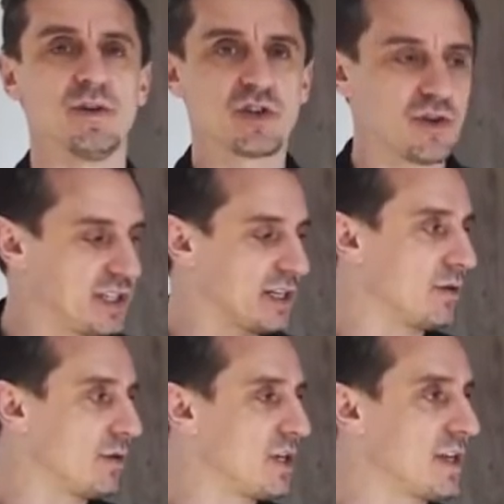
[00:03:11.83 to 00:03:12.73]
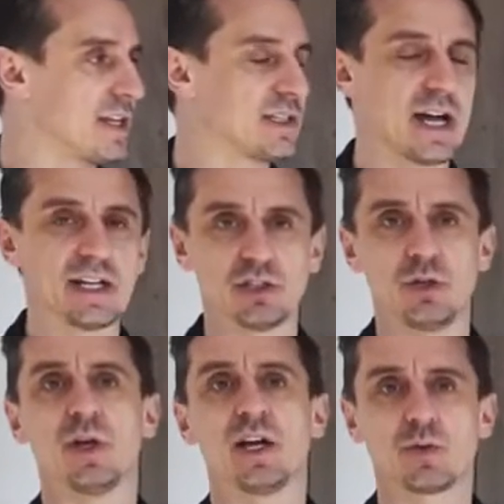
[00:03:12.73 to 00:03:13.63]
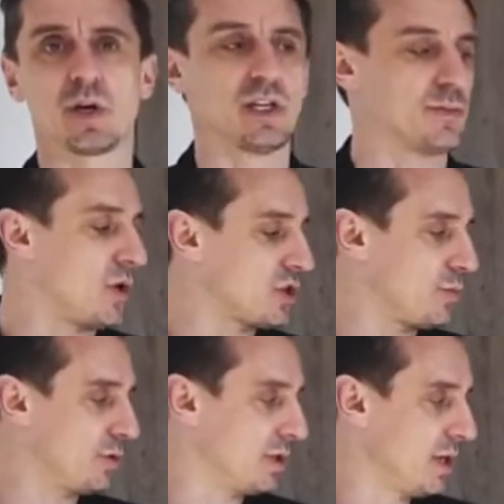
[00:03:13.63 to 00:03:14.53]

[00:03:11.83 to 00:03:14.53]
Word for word: It's critical that you then start to do that as quickly as possible.